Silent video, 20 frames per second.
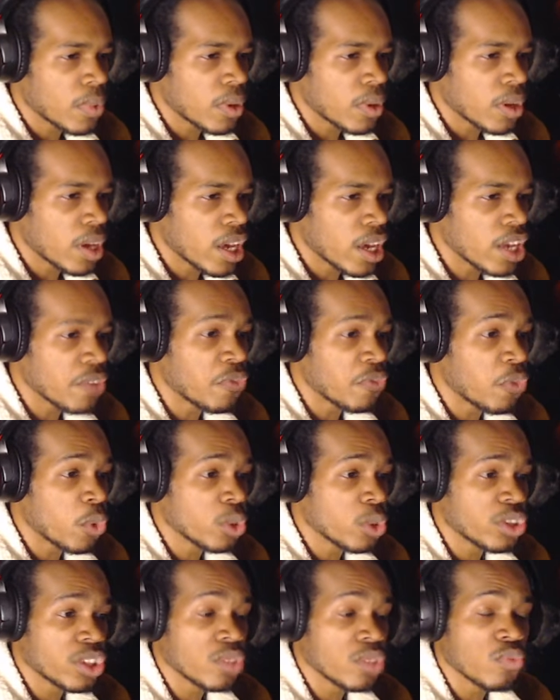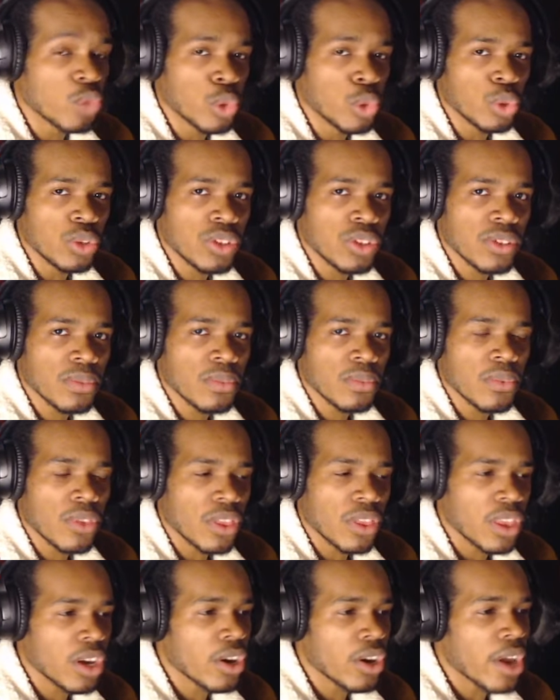enforcing rules,
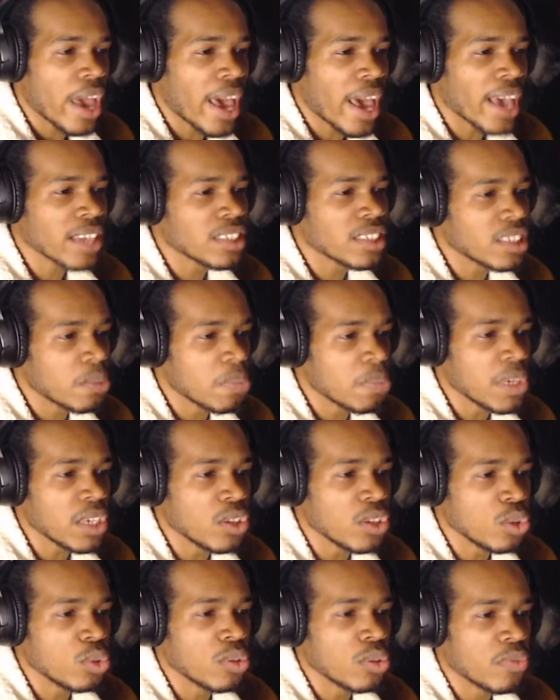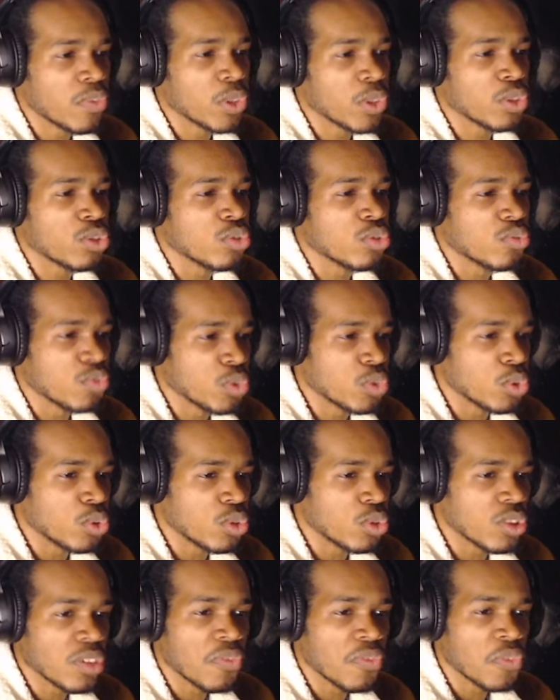there has to be universal
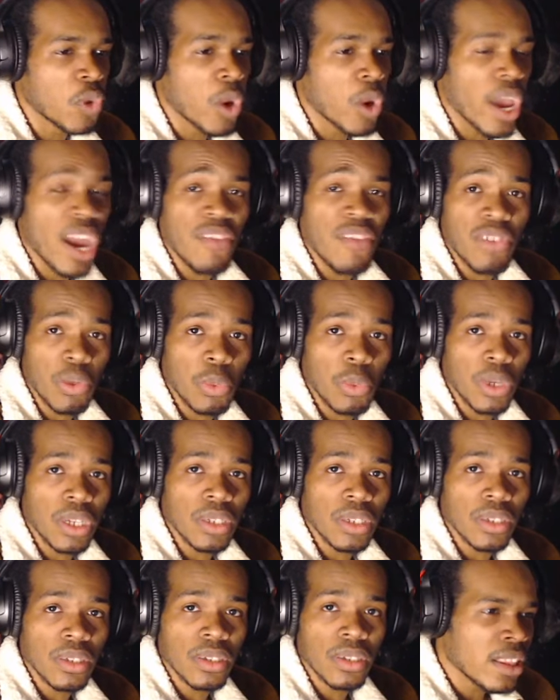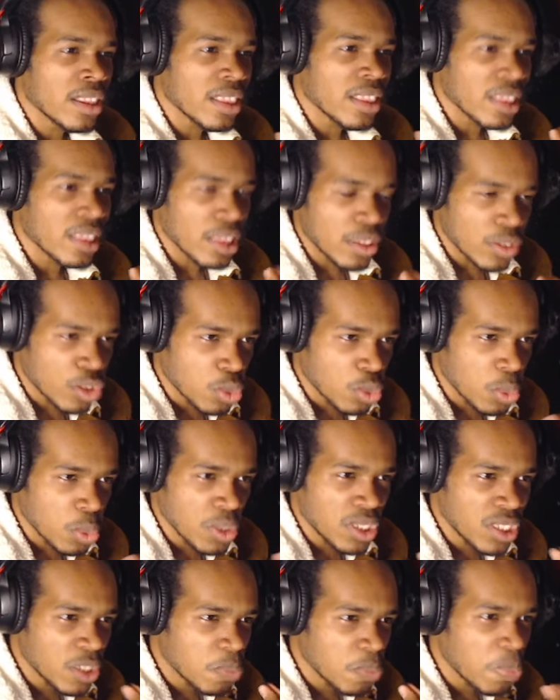rules for everyone.
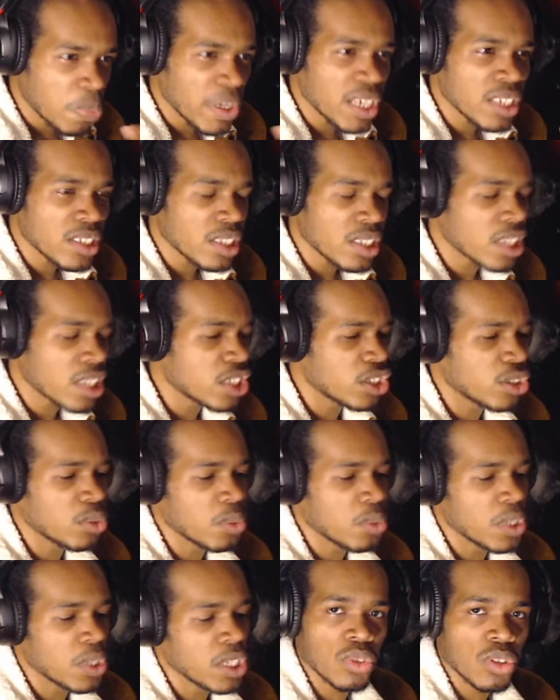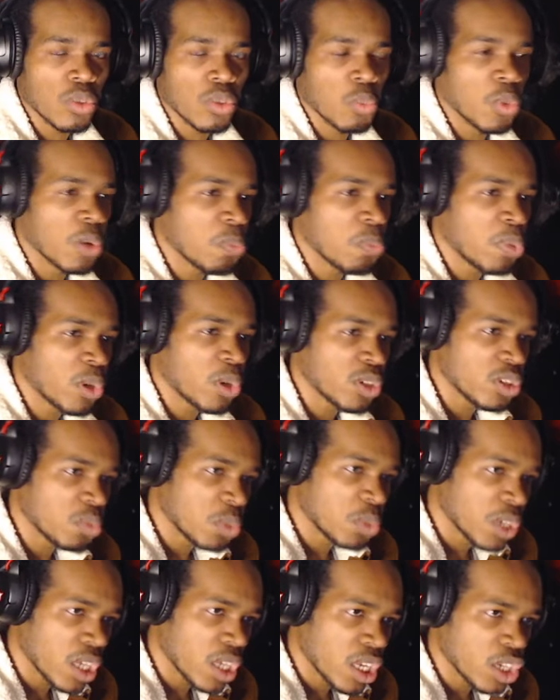Twitch's biggest issue is one person will
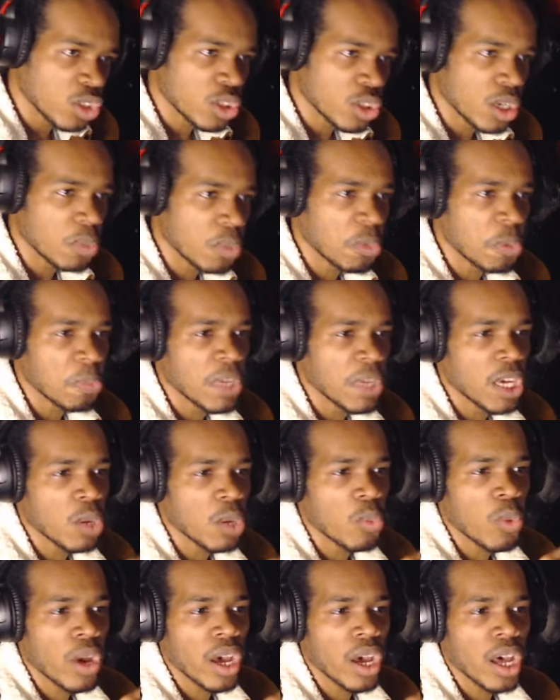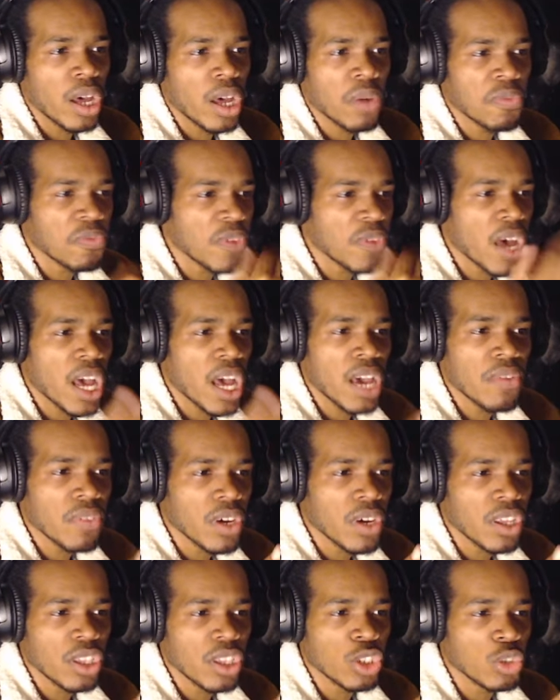get in trouble, meanwhile, five
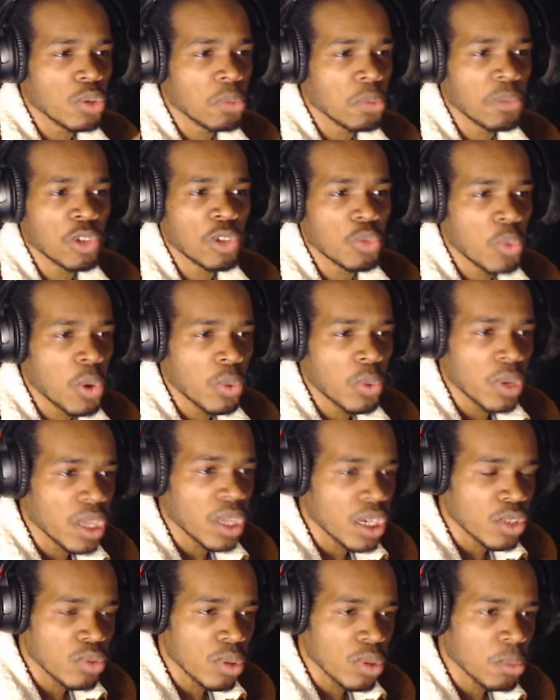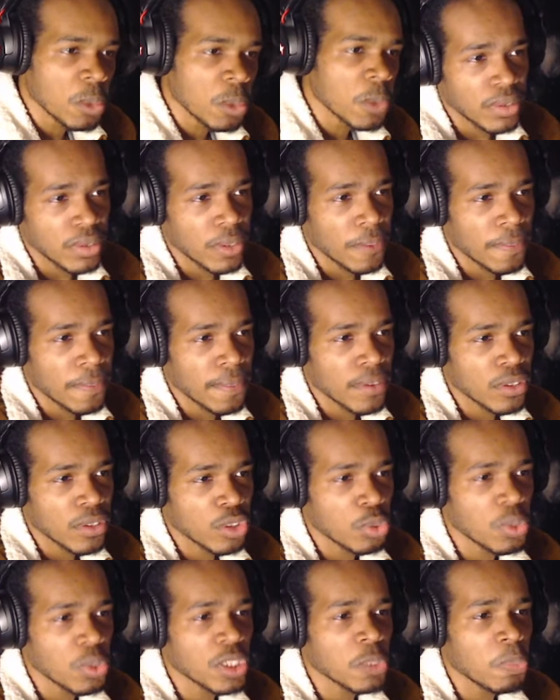other streamers won't get in trouble.
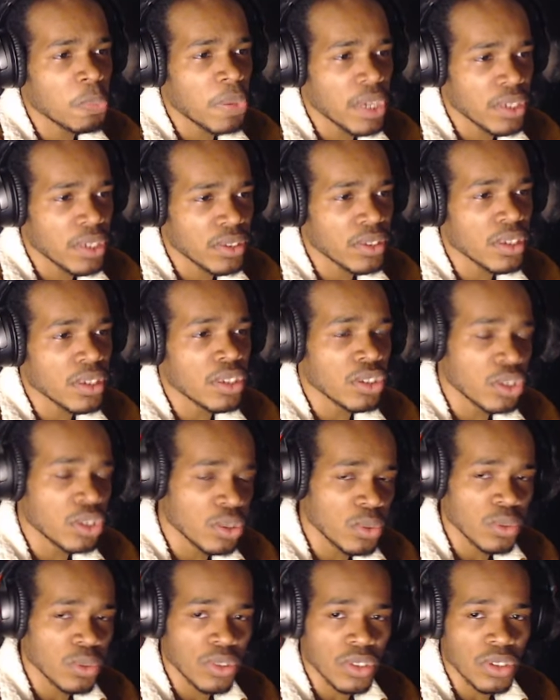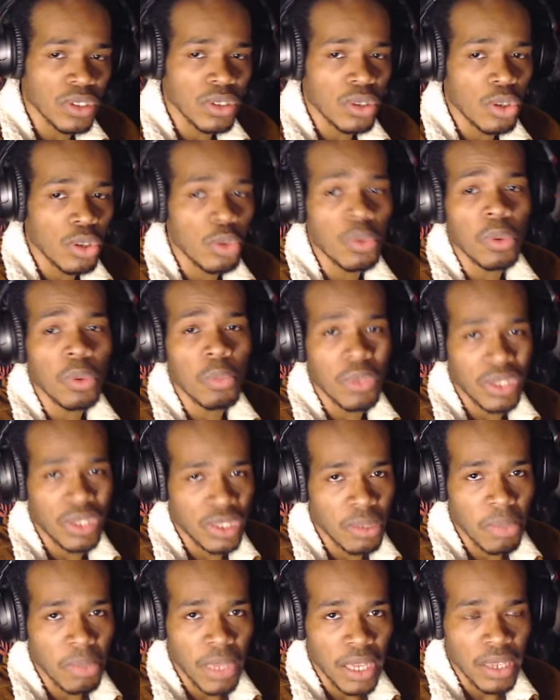Twitch picks and chooses who it wants to
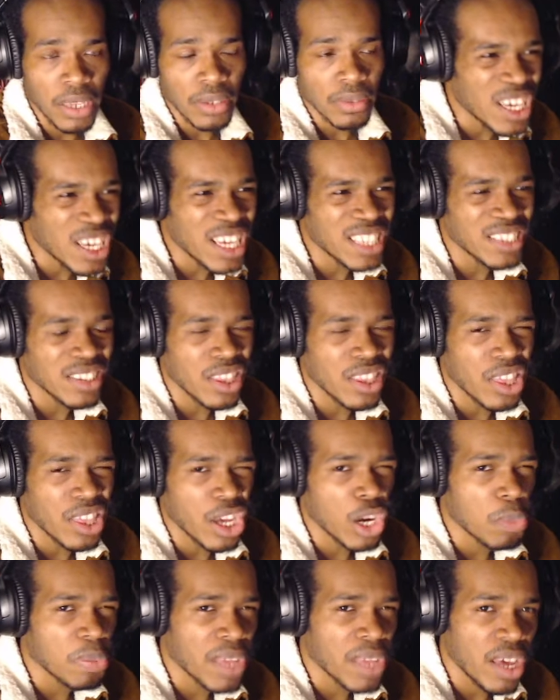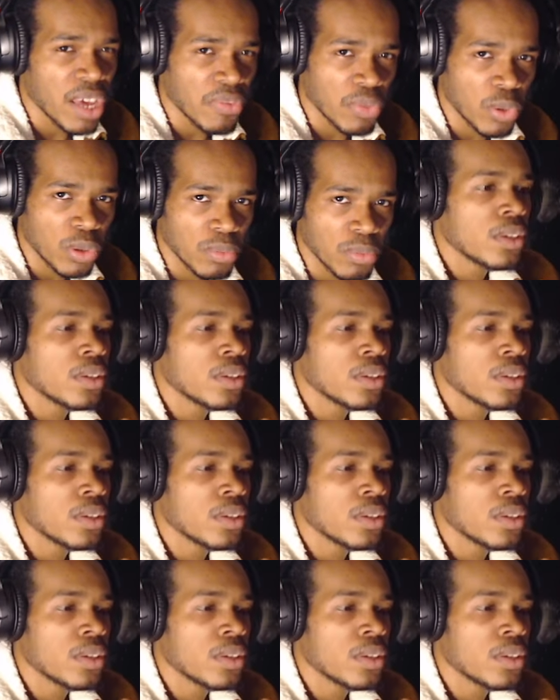ban. It's their platform.